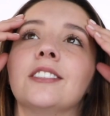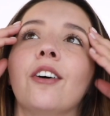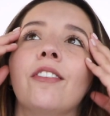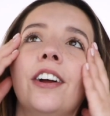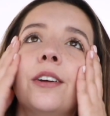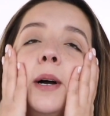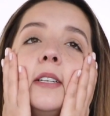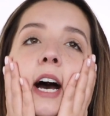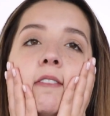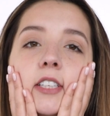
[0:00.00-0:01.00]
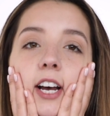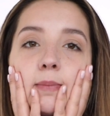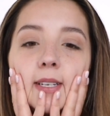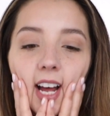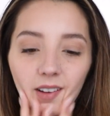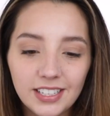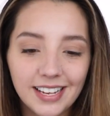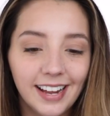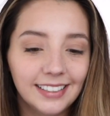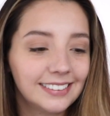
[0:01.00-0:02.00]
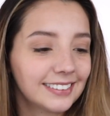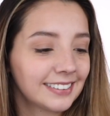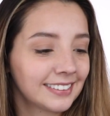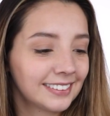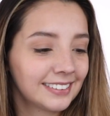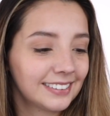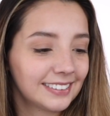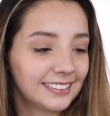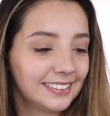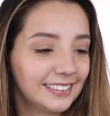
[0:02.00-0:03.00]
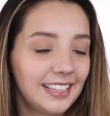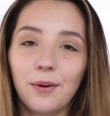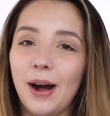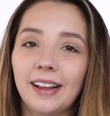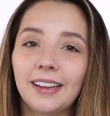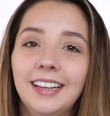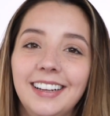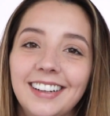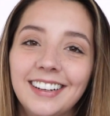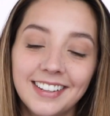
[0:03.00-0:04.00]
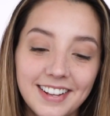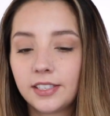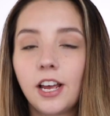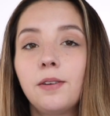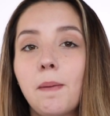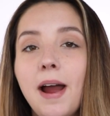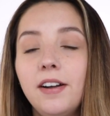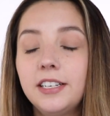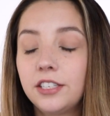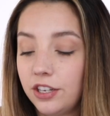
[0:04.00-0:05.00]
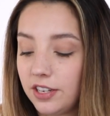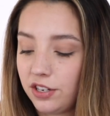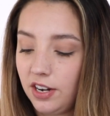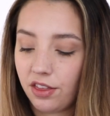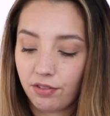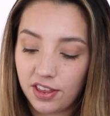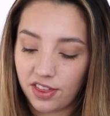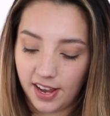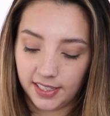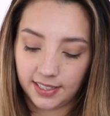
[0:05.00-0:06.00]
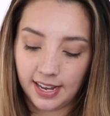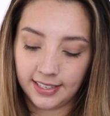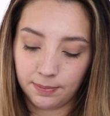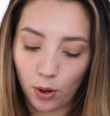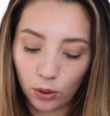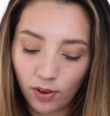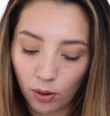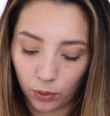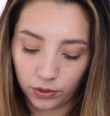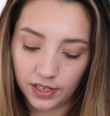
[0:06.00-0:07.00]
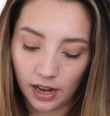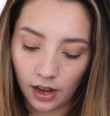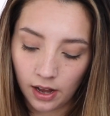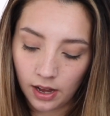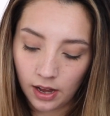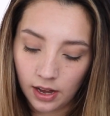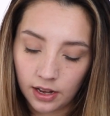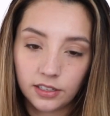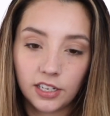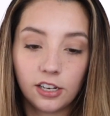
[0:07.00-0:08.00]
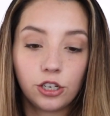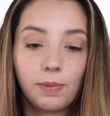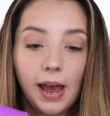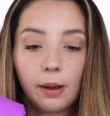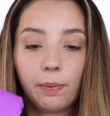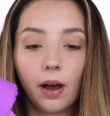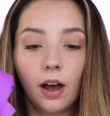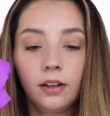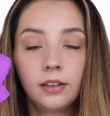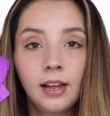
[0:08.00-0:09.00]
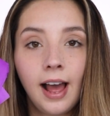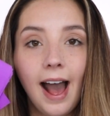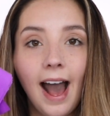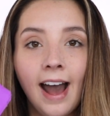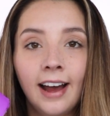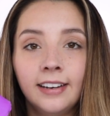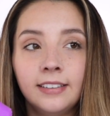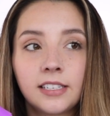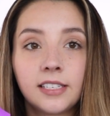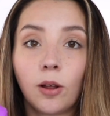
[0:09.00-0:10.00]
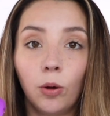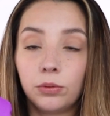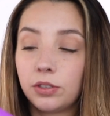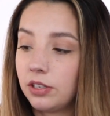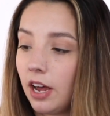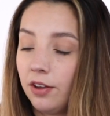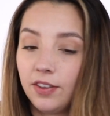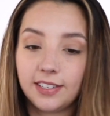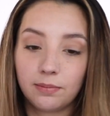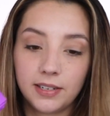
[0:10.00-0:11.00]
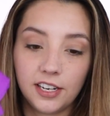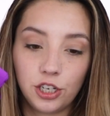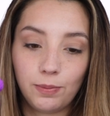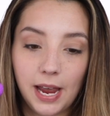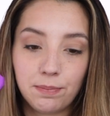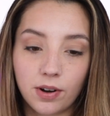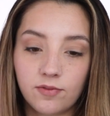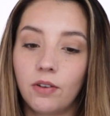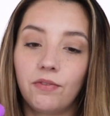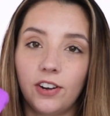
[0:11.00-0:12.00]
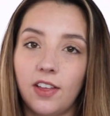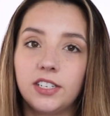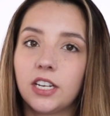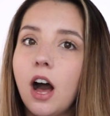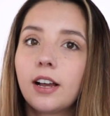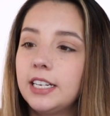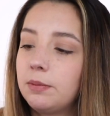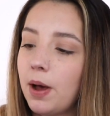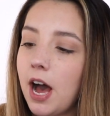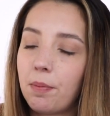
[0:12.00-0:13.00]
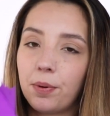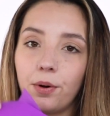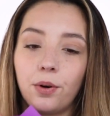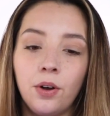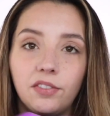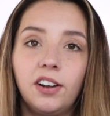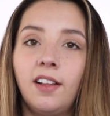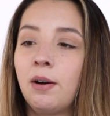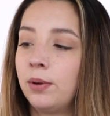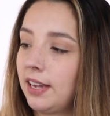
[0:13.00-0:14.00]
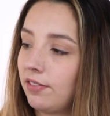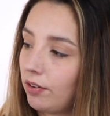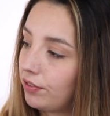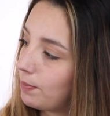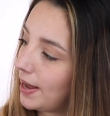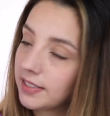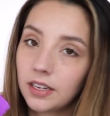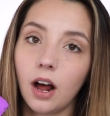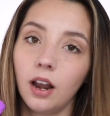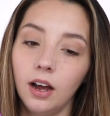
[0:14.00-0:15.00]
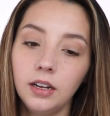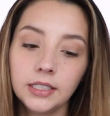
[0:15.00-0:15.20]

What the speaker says: not a very good way to advertise myself, is it? Oh well. So apparently to do this you need 3 things, and that is a bowl of hot water, tissue paper, and salt. So this is my tissue paper. I've gone for like the darkest purple. I feel like that will give off the best colour.